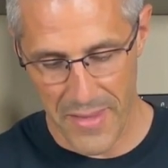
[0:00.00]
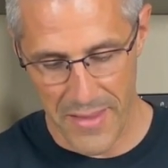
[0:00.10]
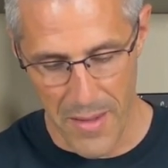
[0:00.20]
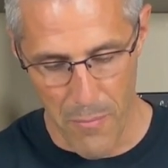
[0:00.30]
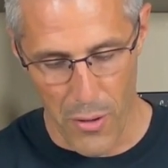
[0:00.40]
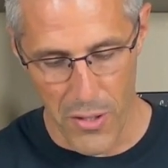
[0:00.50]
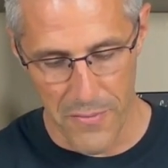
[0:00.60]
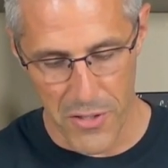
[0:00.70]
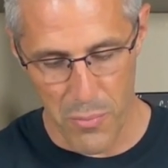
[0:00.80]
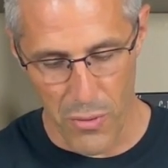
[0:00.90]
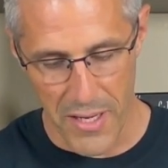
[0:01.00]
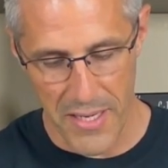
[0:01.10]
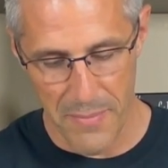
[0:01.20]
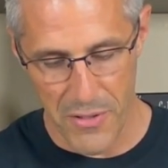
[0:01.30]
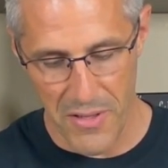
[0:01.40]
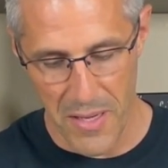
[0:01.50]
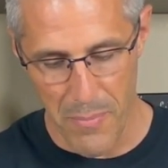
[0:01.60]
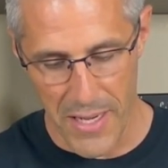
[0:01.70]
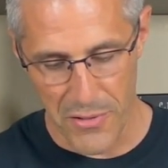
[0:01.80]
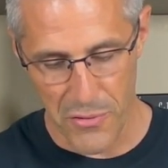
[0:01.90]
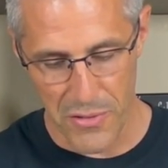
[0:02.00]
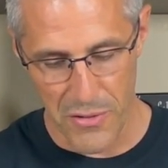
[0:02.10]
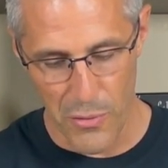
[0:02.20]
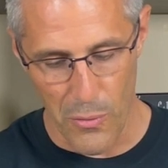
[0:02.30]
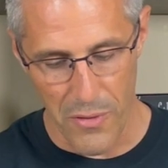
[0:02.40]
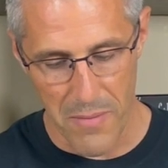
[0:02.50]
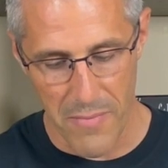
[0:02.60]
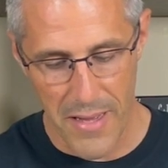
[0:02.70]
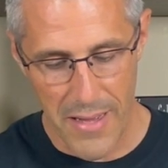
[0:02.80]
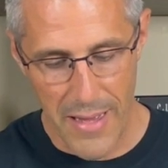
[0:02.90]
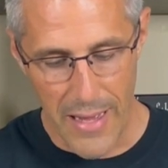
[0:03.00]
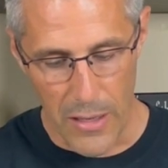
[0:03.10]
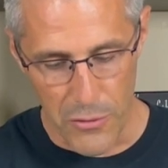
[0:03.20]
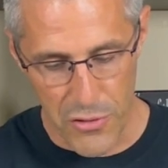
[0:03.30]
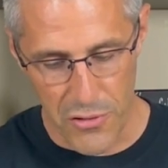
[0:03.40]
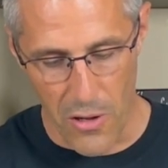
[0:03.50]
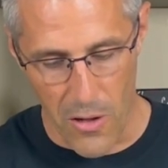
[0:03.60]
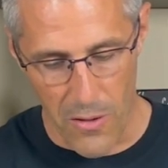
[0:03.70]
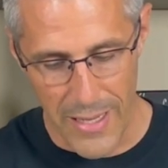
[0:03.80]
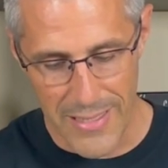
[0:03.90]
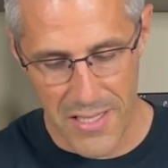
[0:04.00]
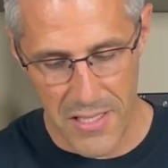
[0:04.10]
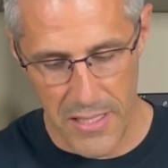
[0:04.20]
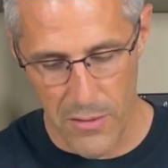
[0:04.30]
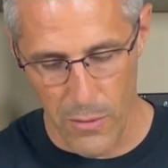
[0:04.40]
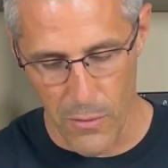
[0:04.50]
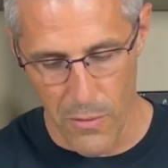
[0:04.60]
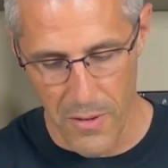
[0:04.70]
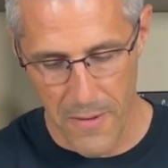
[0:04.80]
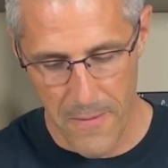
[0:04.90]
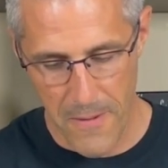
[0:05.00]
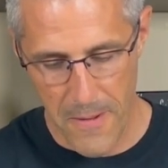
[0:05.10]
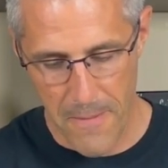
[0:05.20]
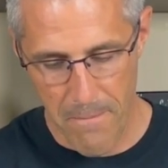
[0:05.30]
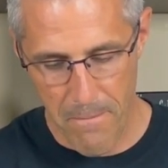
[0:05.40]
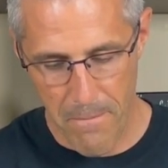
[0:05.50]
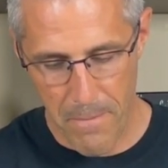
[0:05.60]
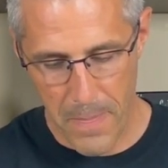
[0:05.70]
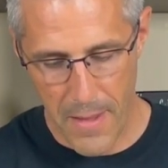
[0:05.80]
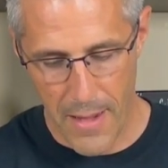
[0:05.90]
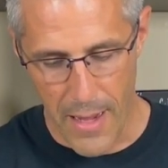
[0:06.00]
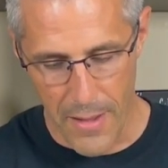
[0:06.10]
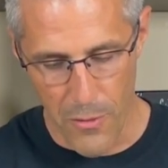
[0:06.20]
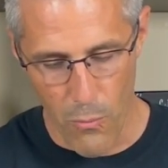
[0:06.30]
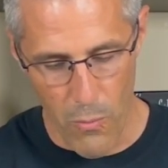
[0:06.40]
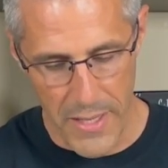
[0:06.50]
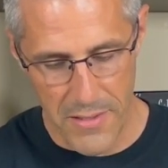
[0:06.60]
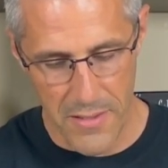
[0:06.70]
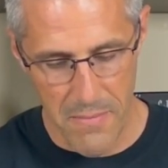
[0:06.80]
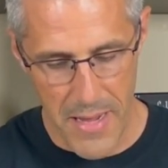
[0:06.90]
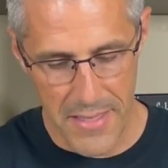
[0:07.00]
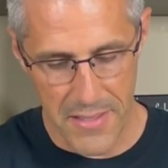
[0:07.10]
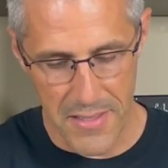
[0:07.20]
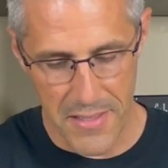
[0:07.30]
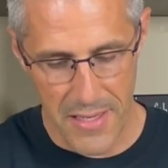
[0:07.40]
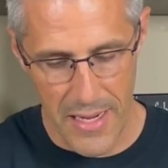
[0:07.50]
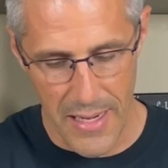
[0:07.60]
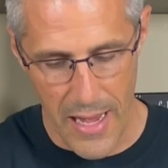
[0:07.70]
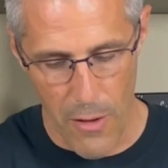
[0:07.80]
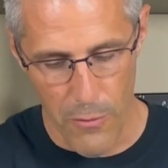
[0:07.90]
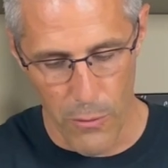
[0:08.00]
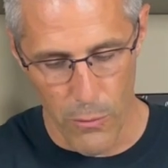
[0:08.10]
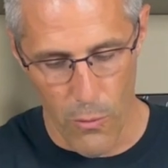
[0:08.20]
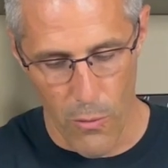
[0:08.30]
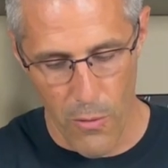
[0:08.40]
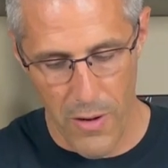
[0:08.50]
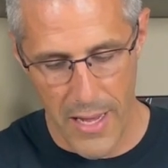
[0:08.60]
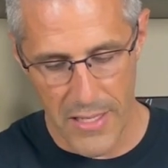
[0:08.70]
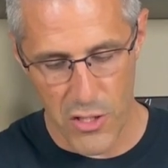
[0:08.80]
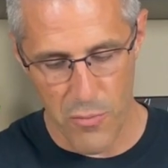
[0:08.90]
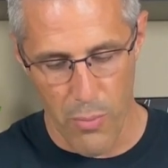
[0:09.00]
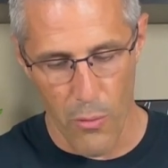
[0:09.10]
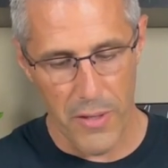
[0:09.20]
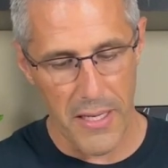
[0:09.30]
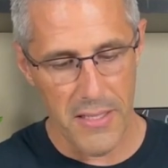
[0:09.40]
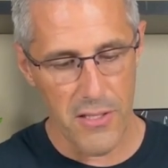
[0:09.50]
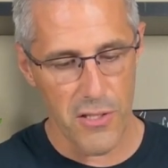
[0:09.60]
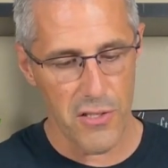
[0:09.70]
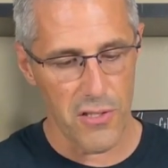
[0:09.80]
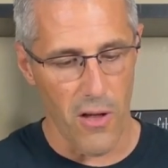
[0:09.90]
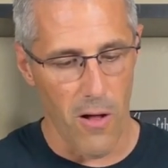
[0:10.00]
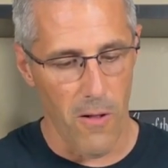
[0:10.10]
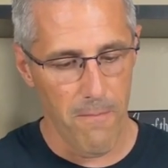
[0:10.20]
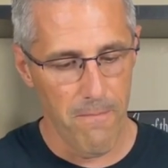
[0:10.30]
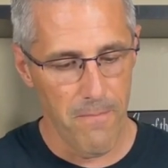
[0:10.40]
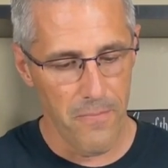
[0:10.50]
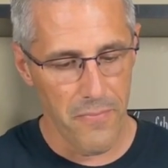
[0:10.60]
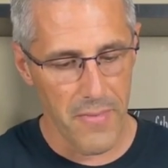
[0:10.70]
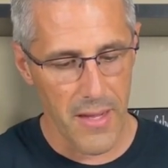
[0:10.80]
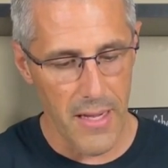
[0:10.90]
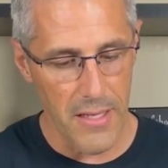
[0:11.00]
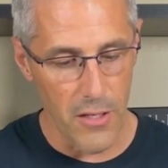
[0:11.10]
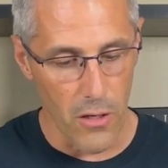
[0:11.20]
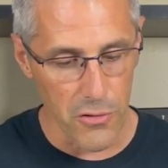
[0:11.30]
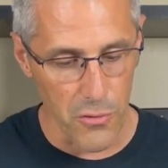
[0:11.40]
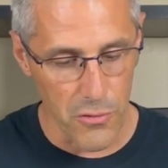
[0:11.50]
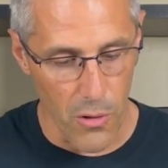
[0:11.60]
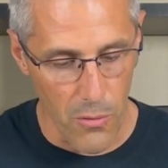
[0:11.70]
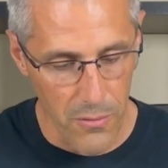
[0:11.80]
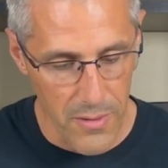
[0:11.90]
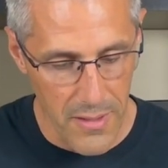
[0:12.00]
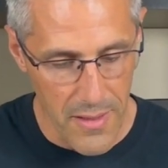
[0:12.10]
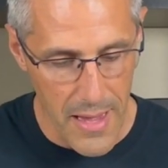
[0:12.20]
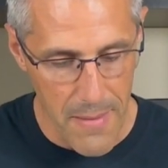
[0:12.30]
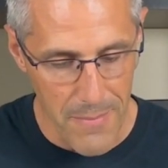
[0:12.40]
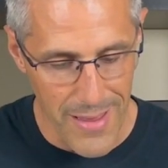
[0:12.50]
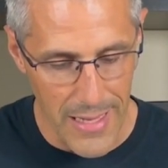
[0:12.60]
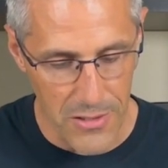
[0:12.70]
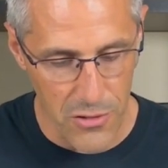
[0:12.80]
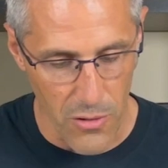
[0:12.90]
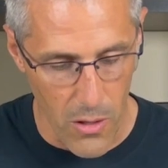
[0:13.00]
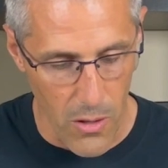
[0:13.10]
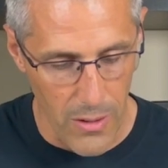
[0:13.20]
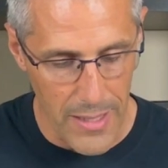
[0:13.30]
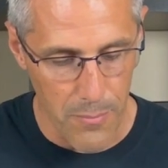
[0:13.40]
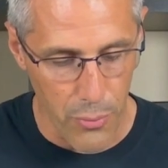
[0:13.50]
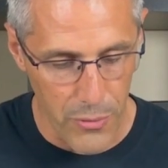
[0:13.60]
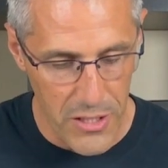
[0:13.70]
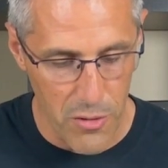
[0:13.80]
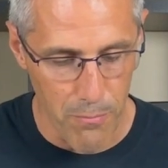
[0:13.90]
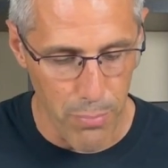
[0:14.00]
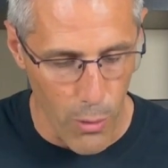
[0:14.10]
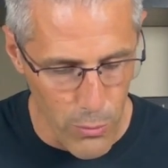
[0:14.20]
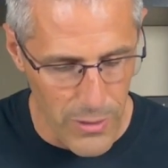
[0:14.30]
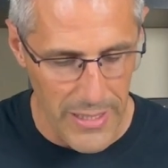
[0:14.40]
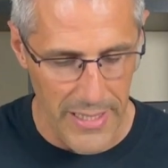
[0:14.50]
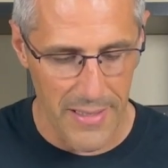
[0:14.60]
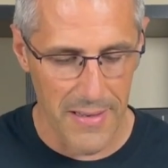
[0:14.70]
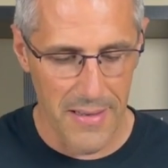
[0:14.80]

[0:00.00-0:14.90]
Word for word: Then Barnabas brought him to the apostles and told them how Saul had seen the Lord on the way to Damascus and how the Lord had spoken to Saul. And he also told them that Saul had preached boldly